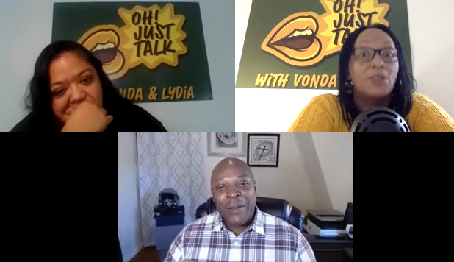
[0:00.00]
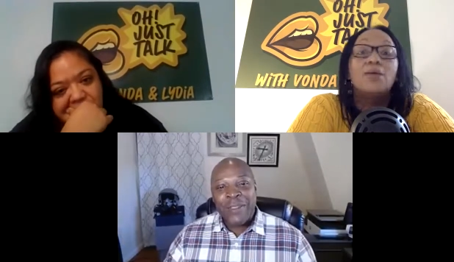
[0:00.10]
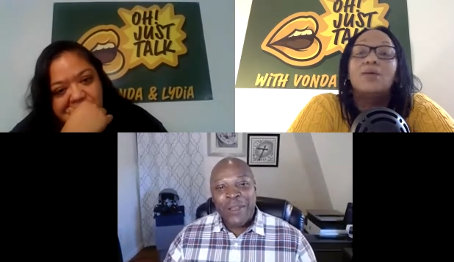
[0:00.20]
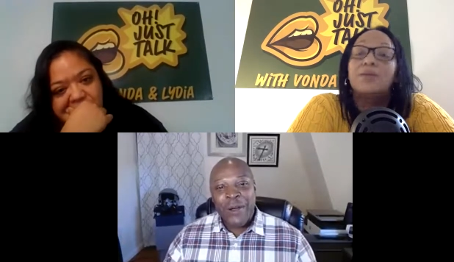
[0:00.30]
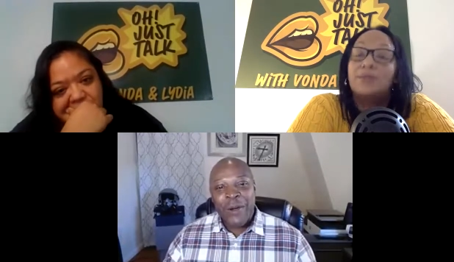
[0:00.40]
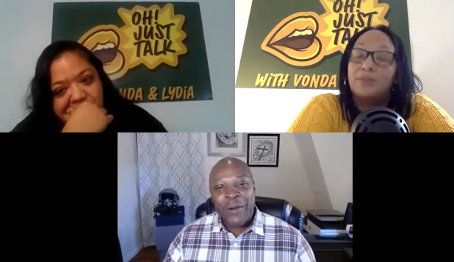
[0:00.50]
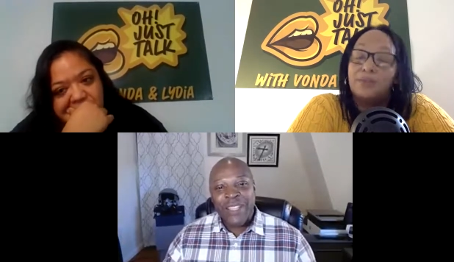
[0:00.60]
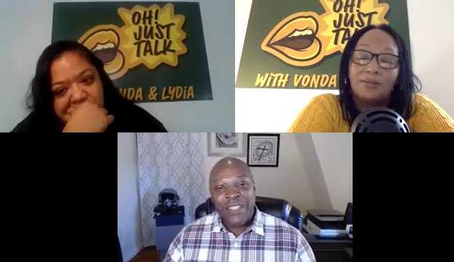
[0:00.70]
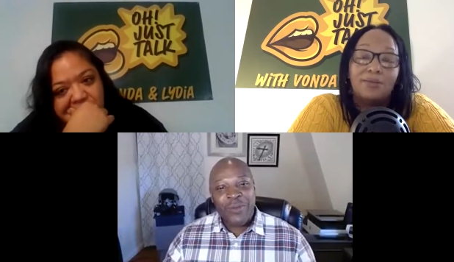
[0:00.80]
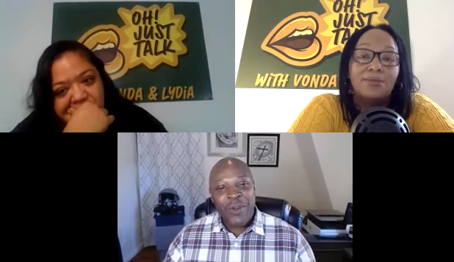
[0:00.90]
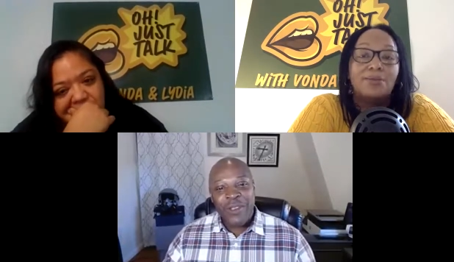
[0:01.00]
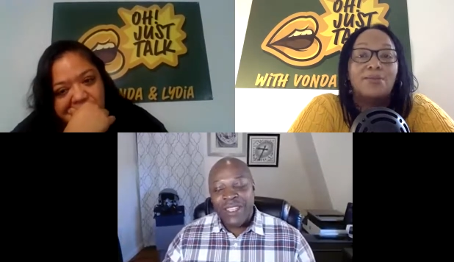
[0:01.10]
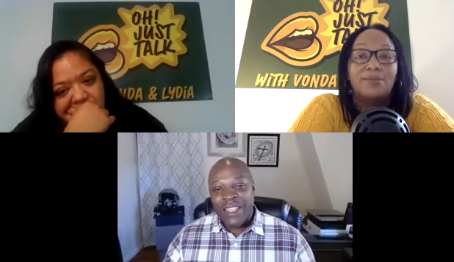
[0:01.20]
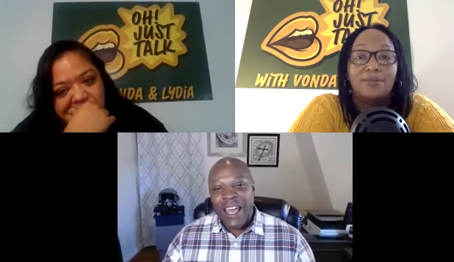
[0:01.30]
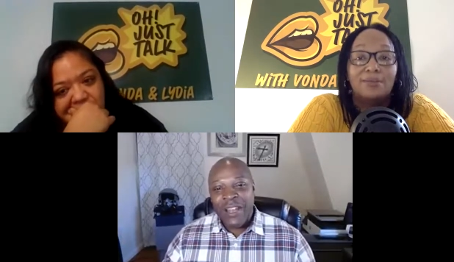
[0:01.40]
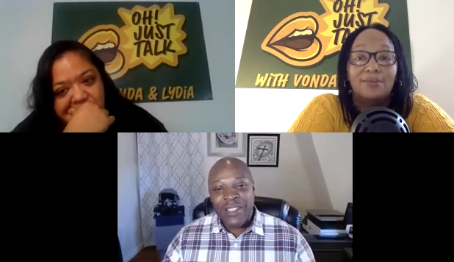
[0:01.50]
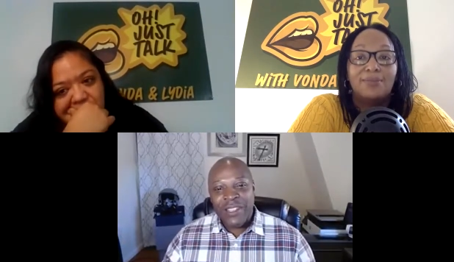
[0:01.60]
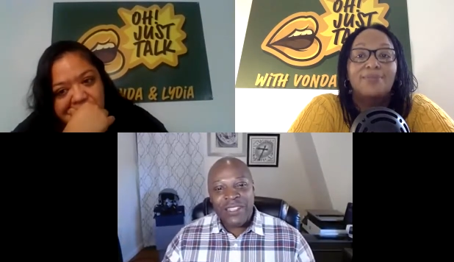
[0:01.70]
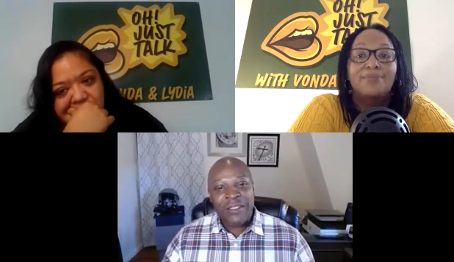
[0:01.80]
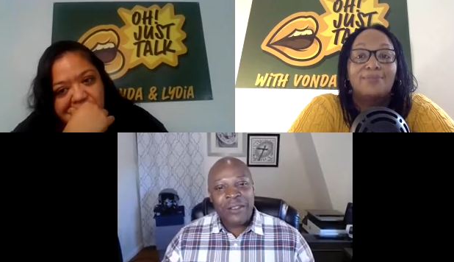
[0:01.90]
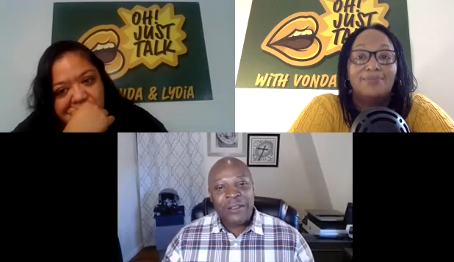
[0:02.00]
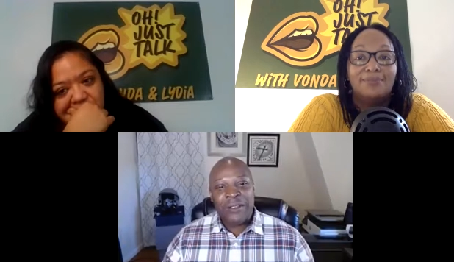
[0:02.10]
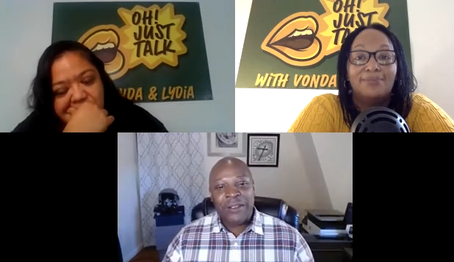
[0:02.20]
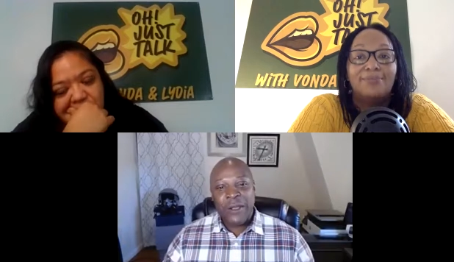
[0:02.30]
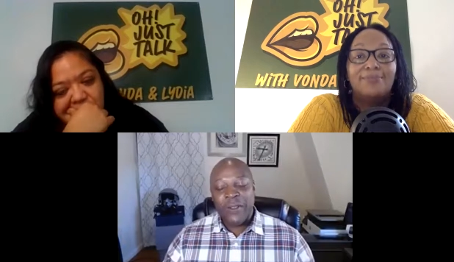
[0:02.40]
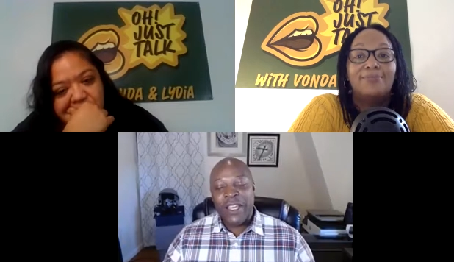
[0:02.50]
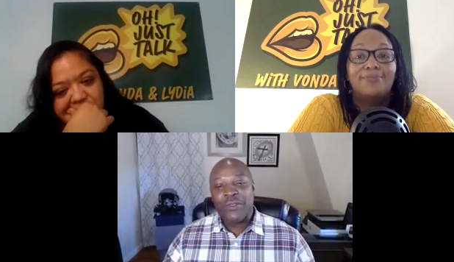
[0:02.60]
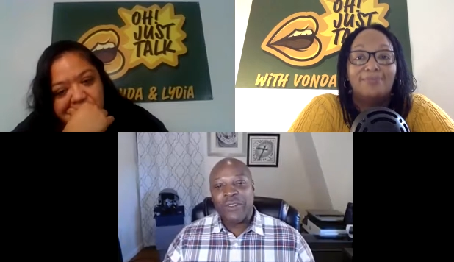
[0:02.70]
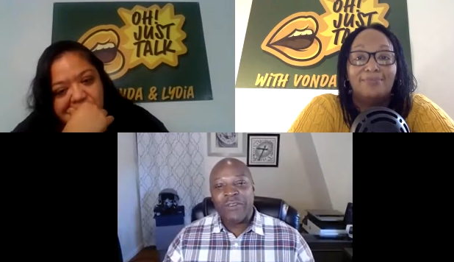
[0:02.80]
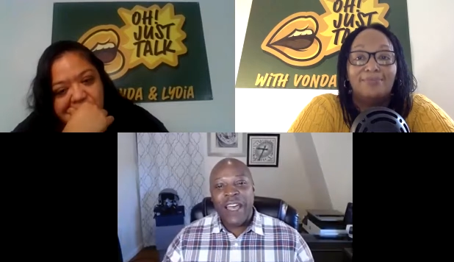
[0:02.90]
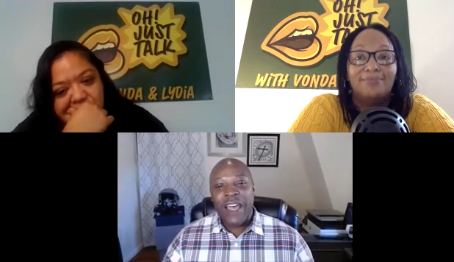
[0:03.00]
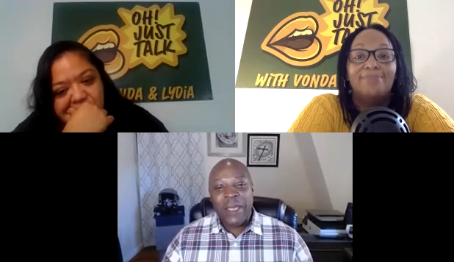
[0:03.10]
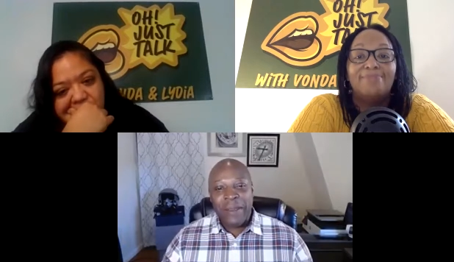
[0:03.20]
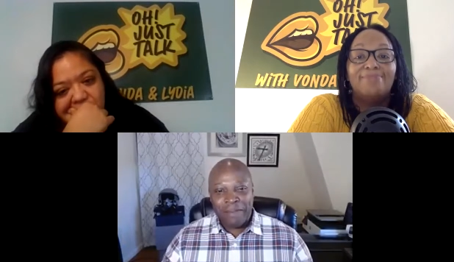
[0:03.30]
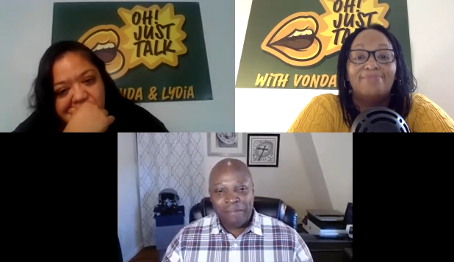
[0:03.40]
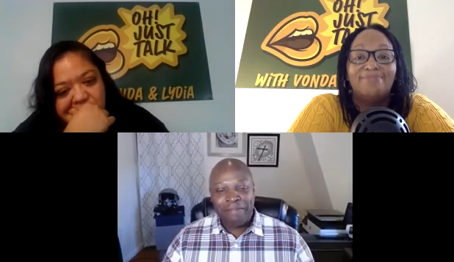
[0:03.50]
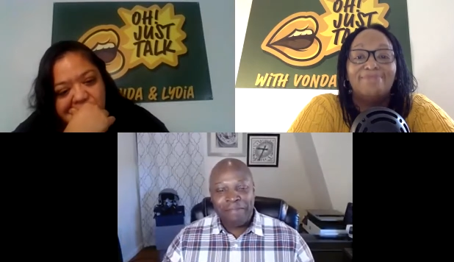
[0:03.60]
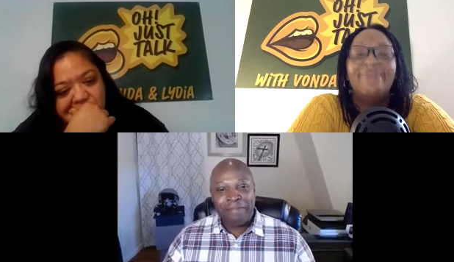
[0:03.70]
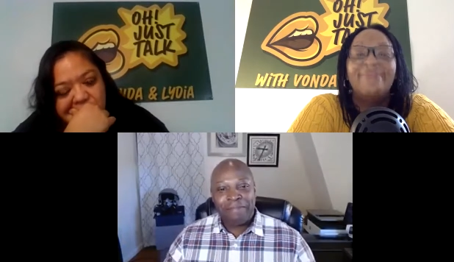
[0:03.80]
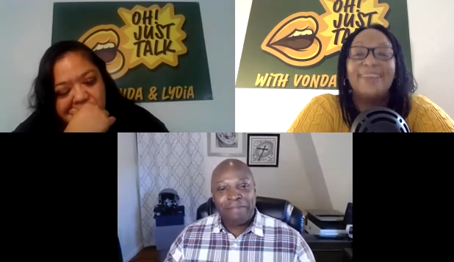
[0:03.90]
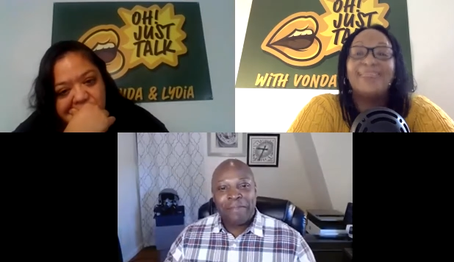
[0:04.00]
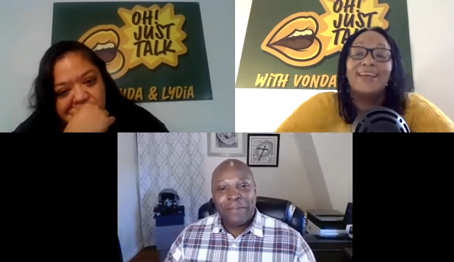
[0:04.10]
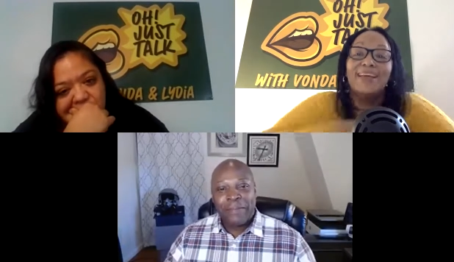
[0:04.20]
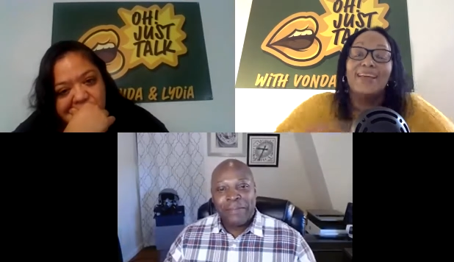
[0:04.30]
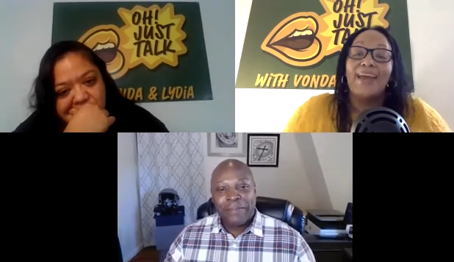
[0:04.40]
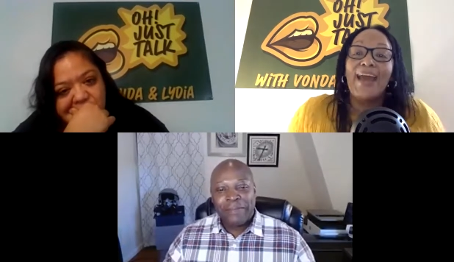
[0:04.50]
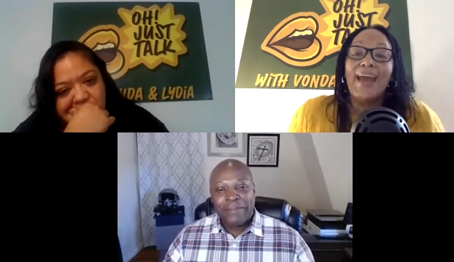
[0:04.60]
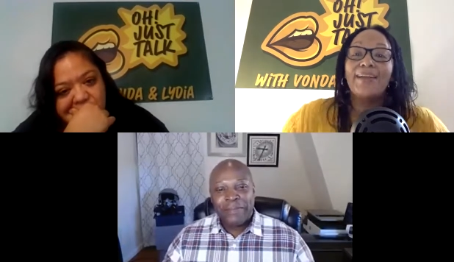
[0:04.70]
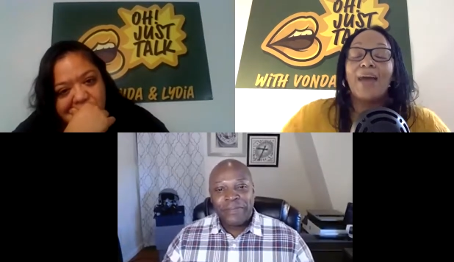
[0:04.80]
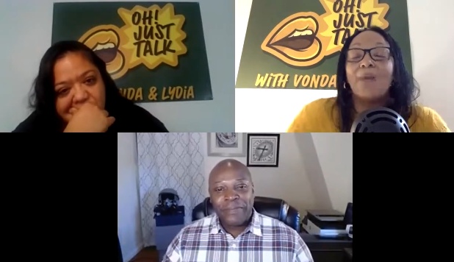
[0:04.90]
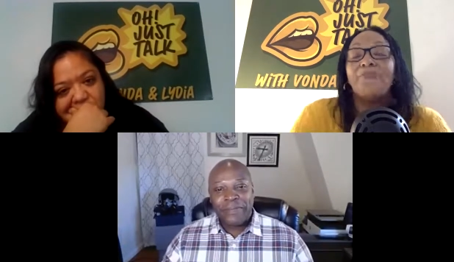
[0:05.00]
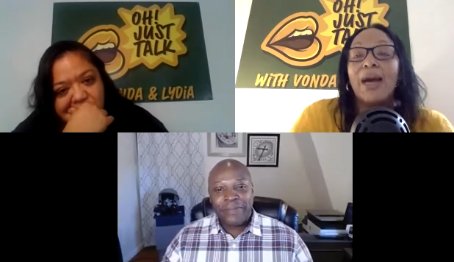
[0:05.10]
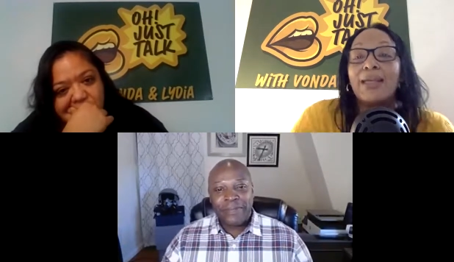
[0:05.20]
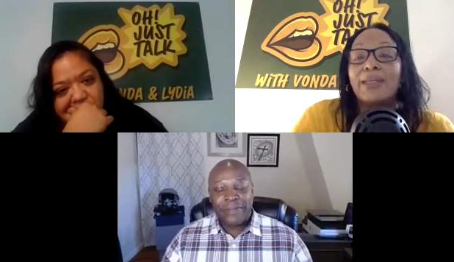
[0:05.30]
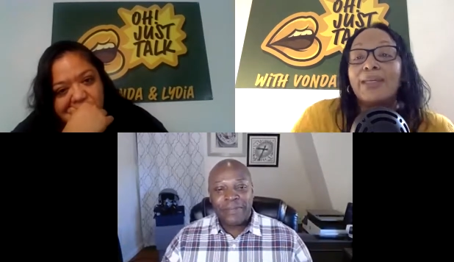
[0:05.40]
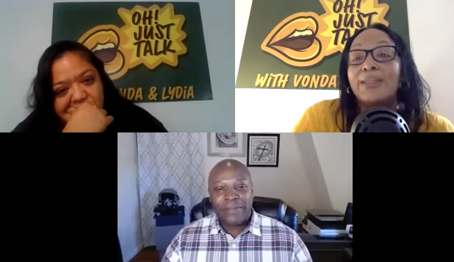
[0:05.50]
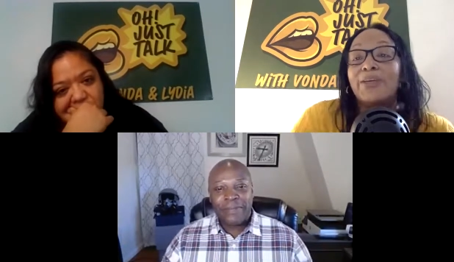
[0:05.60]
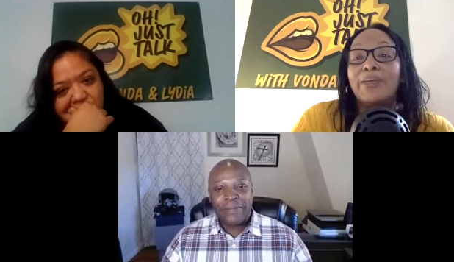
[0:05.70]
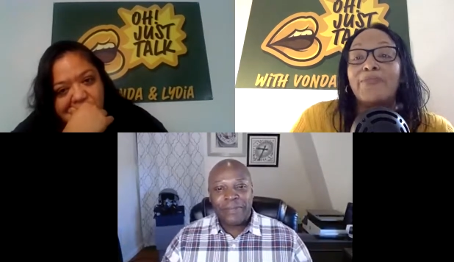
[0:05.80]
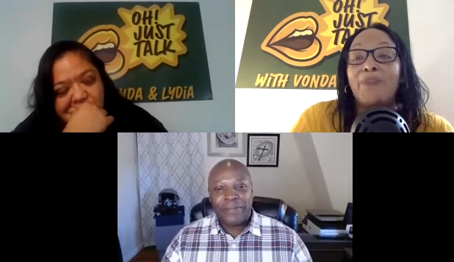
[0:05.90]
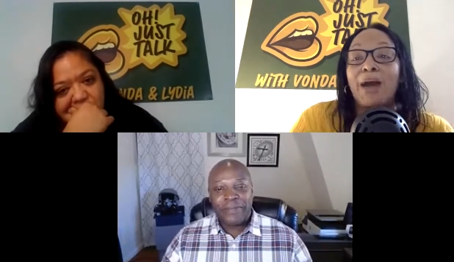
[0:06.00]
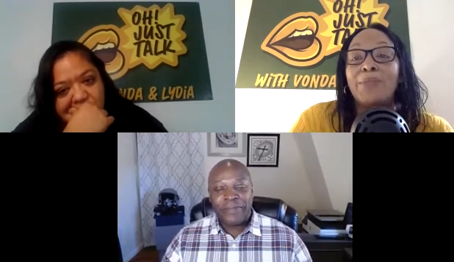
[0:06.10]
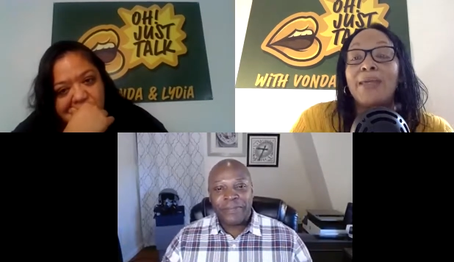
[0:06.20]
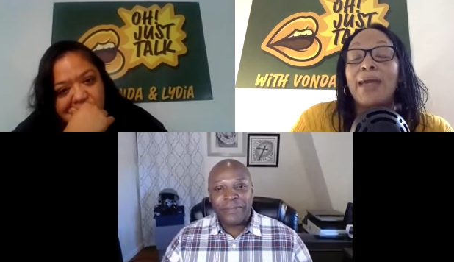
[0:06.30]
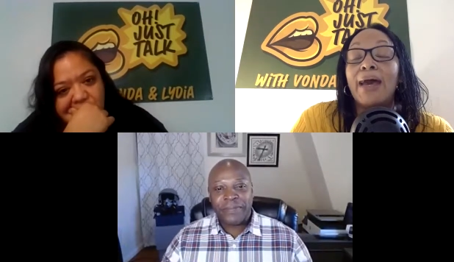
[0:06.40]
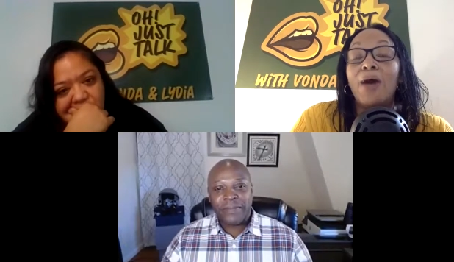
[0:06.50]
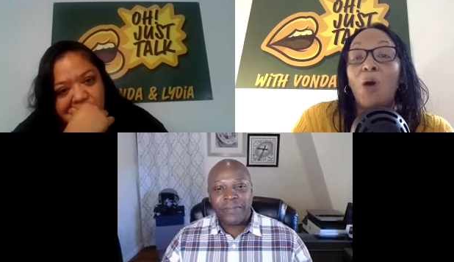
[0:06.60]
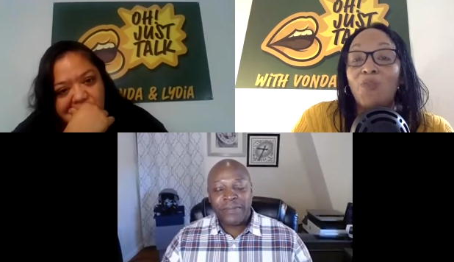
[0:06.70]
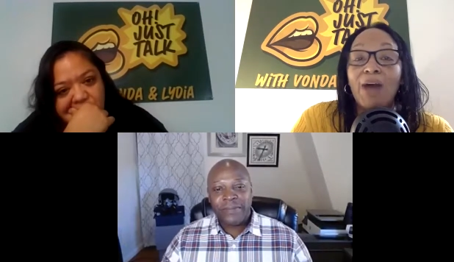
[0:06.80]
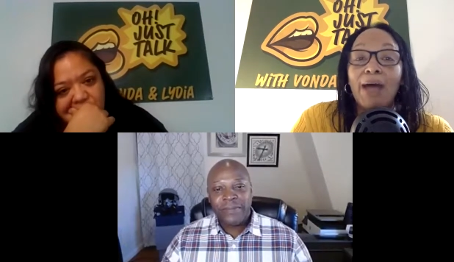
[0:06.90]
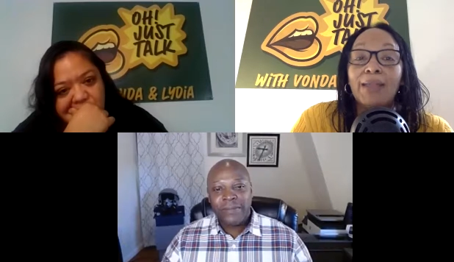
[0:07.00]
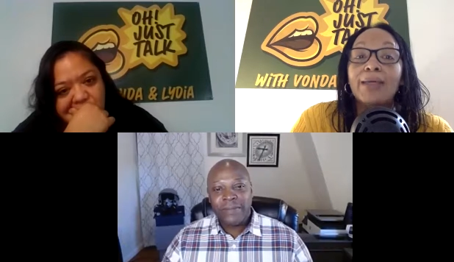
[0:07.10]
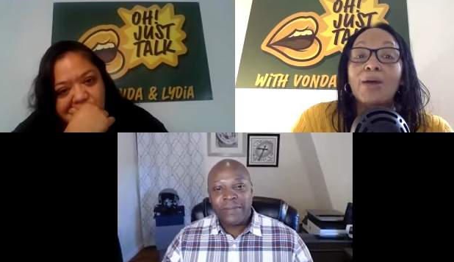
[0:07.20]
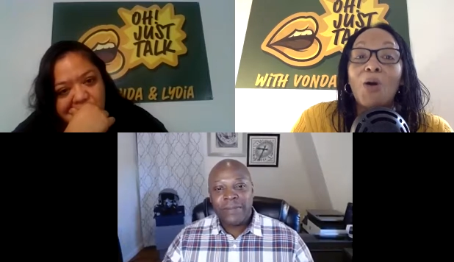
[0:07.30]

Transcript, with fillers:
Speaker 1: so that's where you see a lot of resistors. So that's where you find me.
Speaker 2: Yes, and I'm Vonda. You can find me at OhVonda